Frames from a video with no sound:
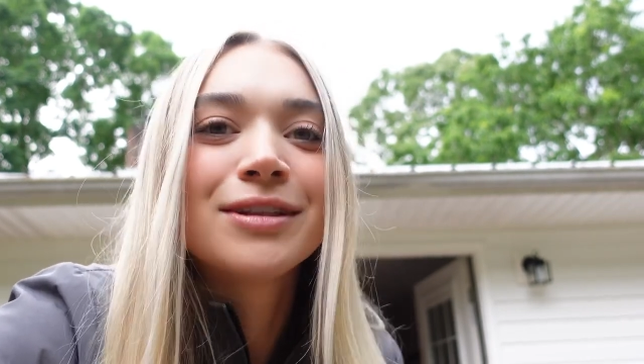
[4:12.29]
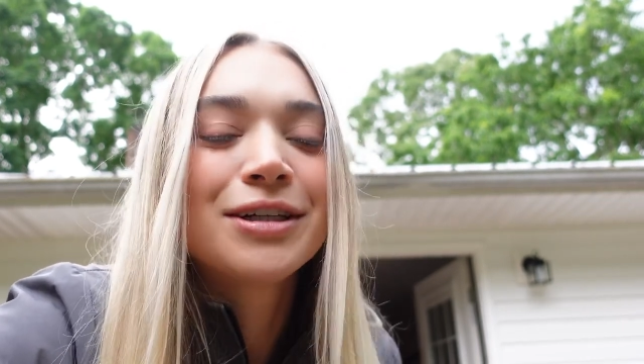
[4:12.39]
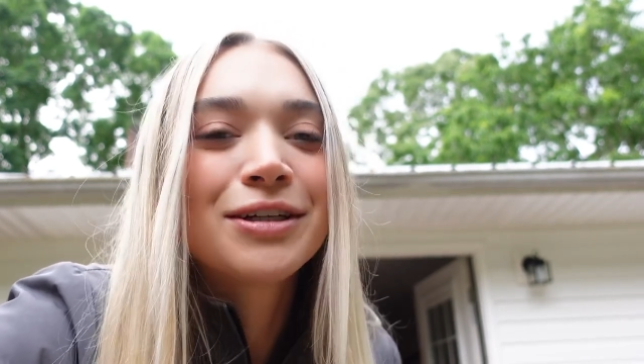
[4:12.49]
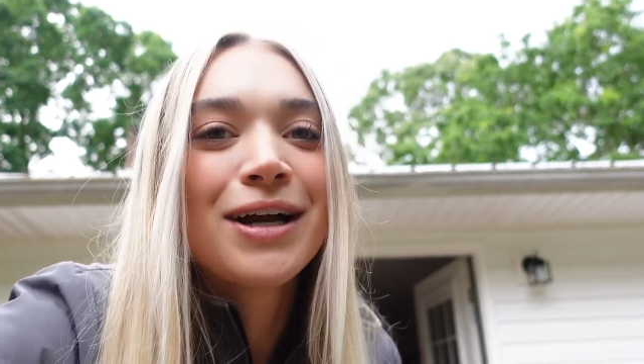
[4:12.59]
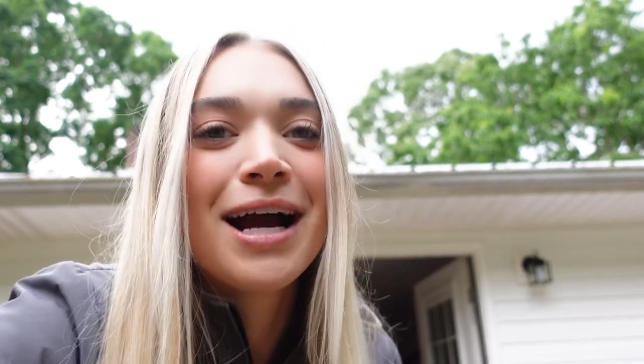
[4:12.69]

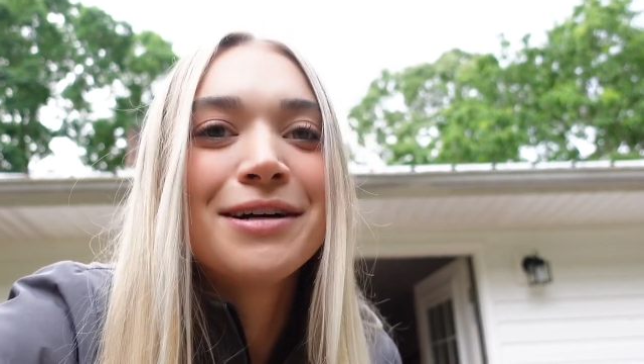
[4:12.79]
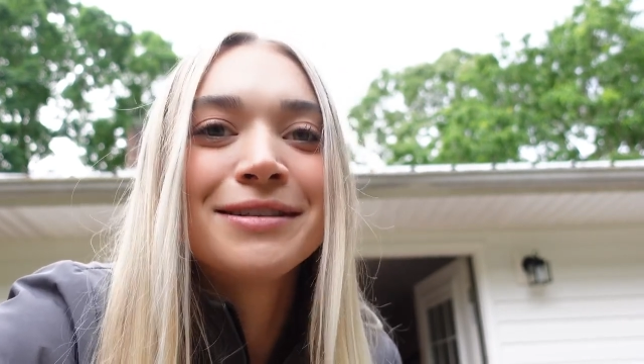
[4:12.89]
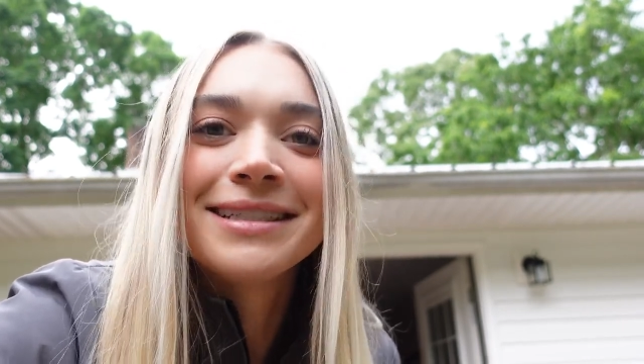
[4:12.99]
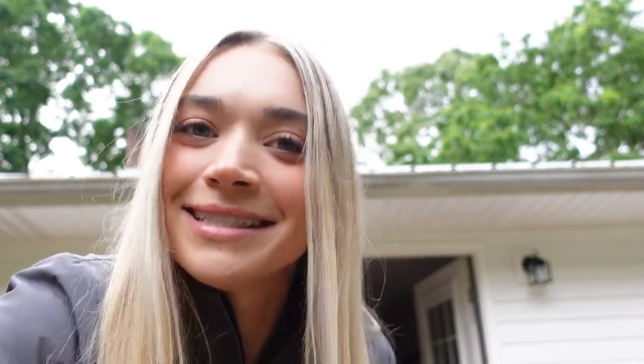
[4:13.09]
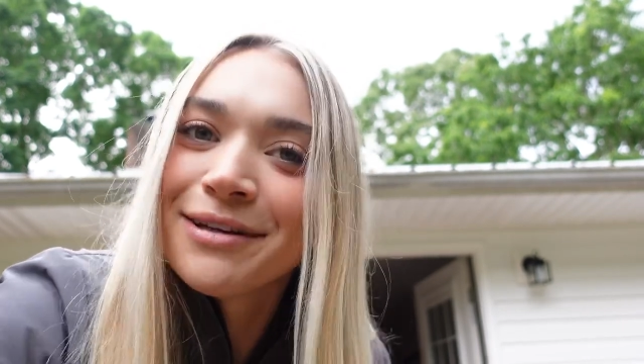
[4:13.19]
look
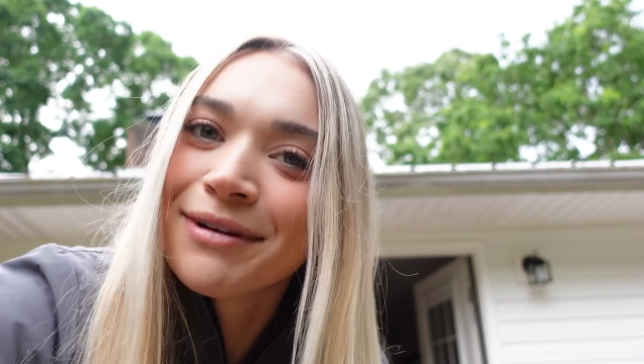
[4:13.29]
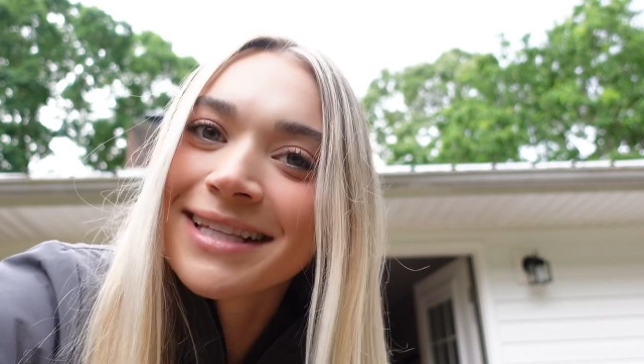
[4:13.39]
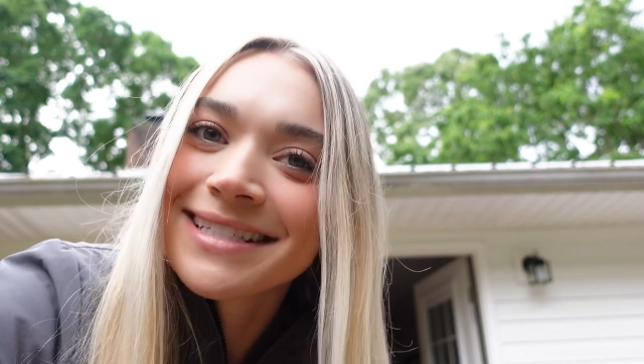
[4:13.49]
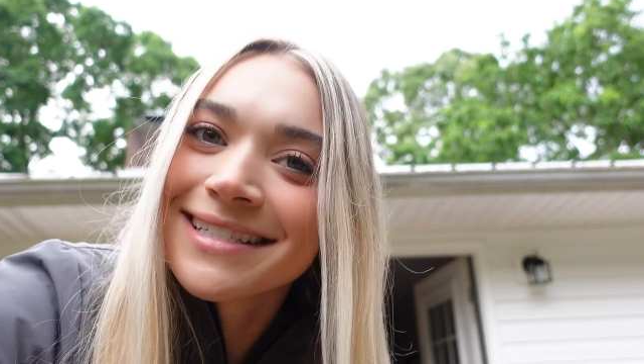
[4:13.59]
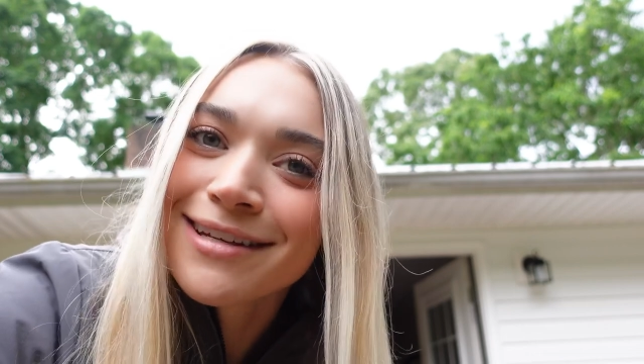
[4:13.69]
around and see what
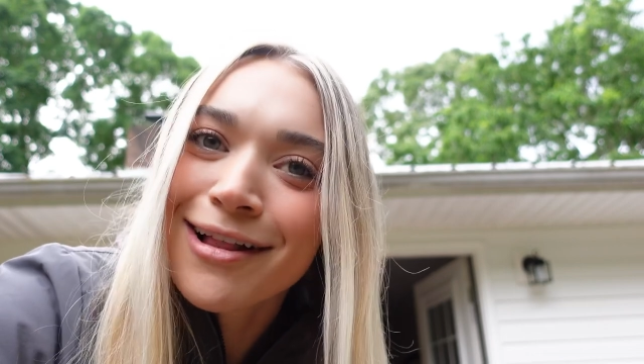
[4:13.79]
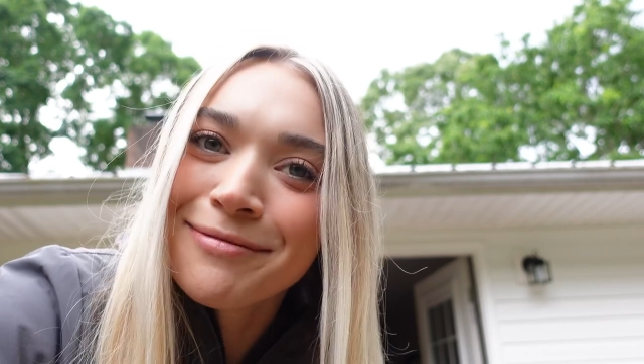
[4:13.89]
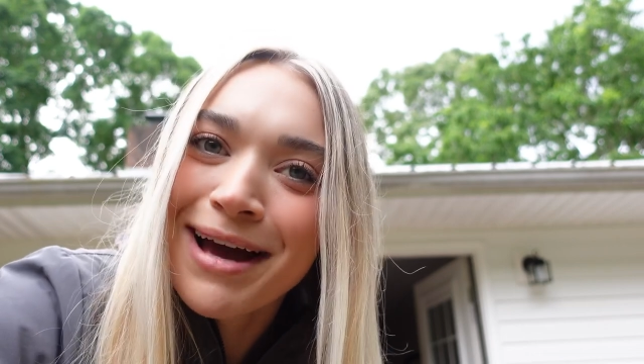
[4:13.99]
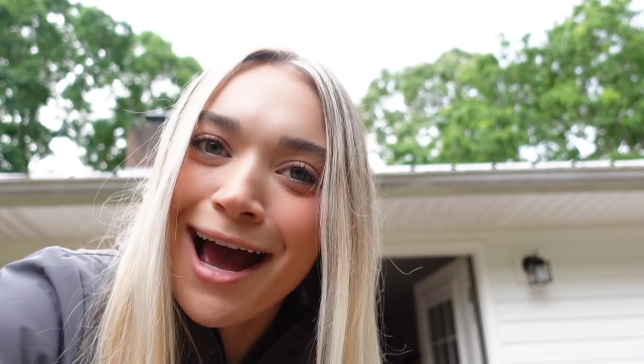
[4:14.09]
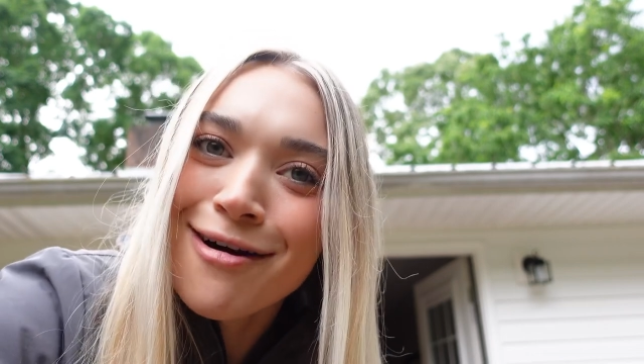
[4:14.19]
this is all
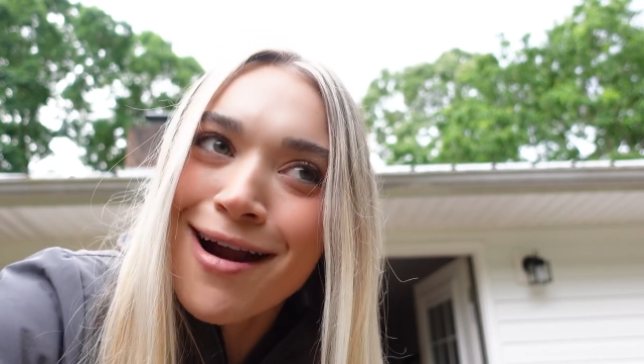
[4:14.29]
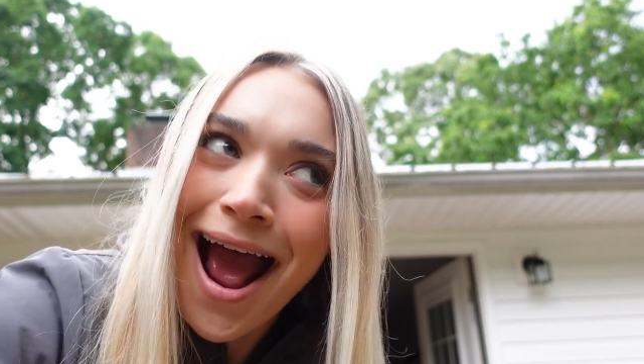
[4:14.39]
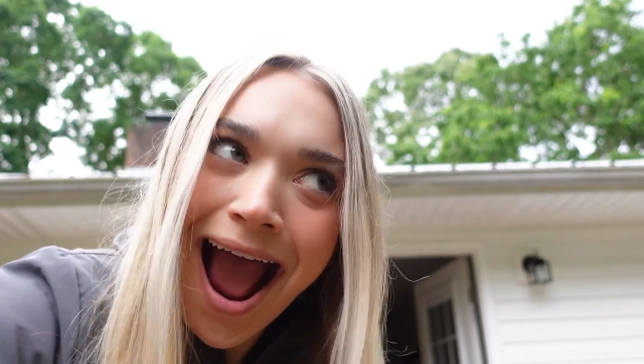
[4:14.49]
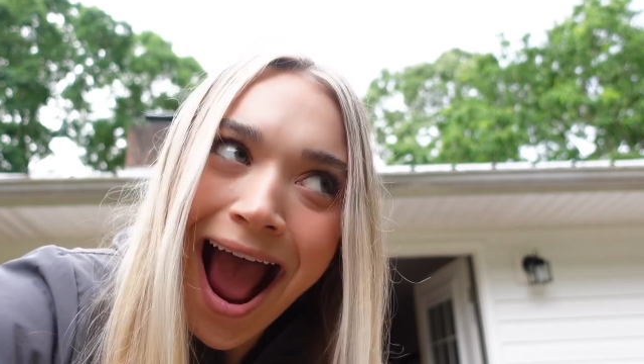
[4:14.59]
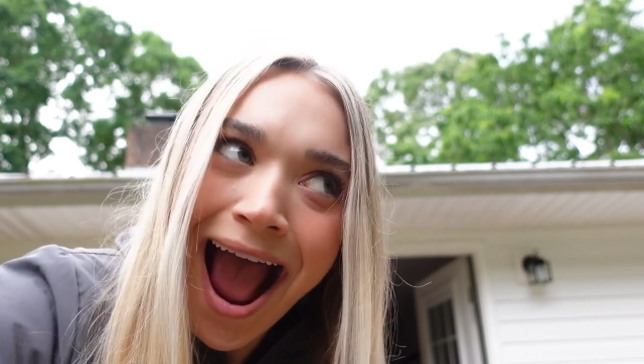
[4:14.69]
about.
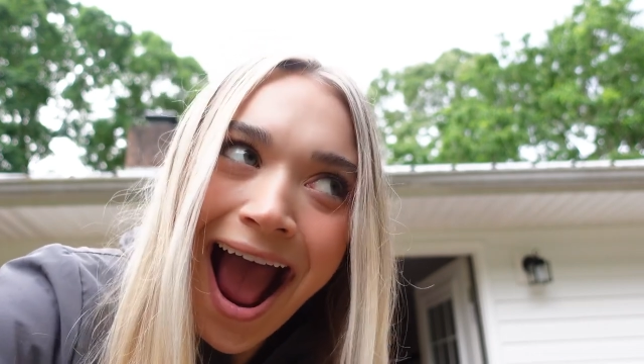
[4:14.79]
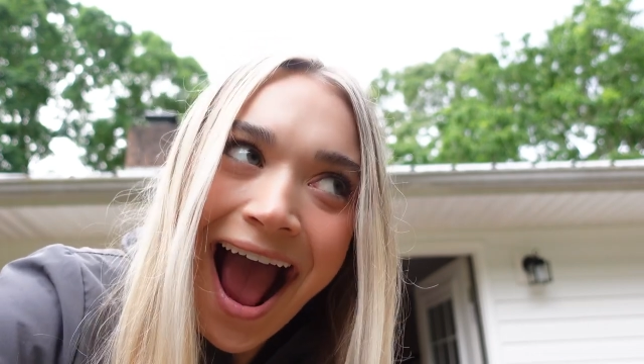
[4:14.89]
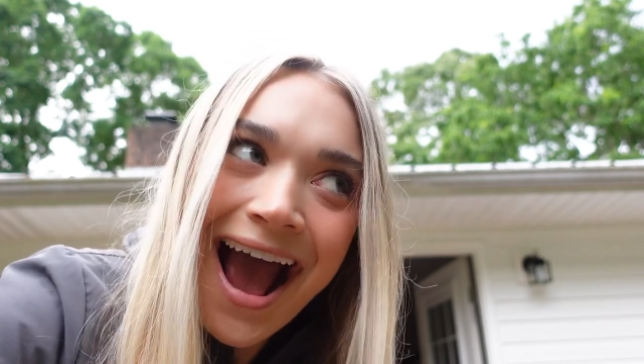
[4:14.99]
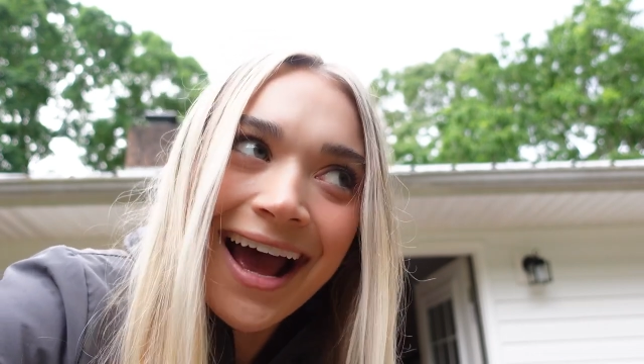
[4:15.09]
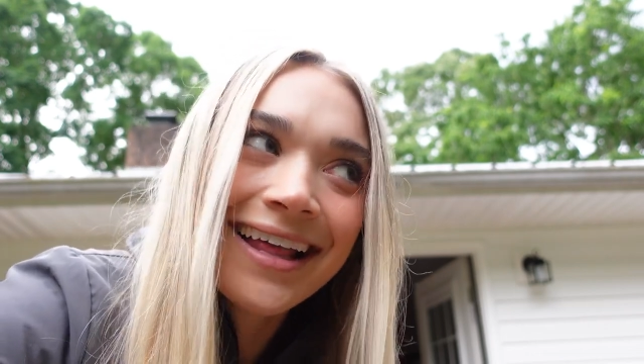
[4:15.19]

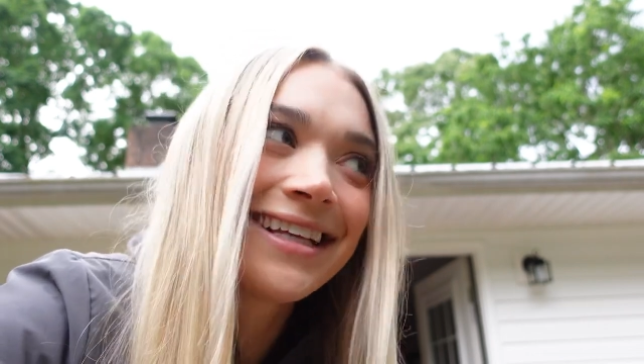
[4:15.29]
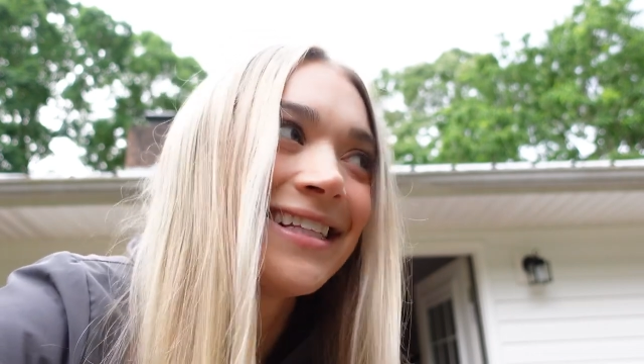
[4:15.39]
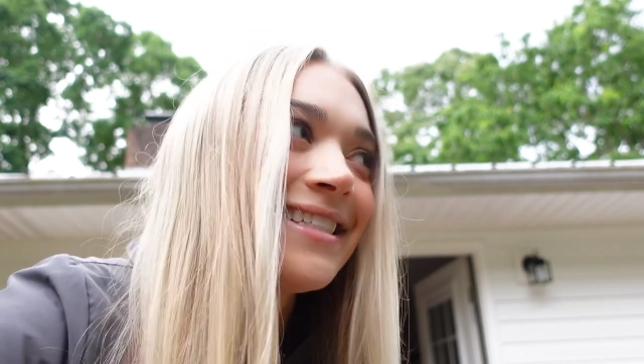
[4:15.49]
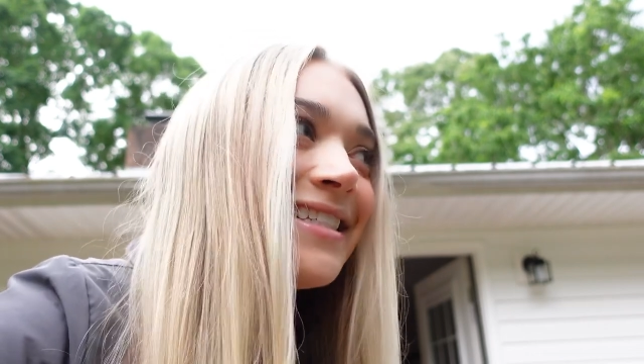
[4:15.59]
Like this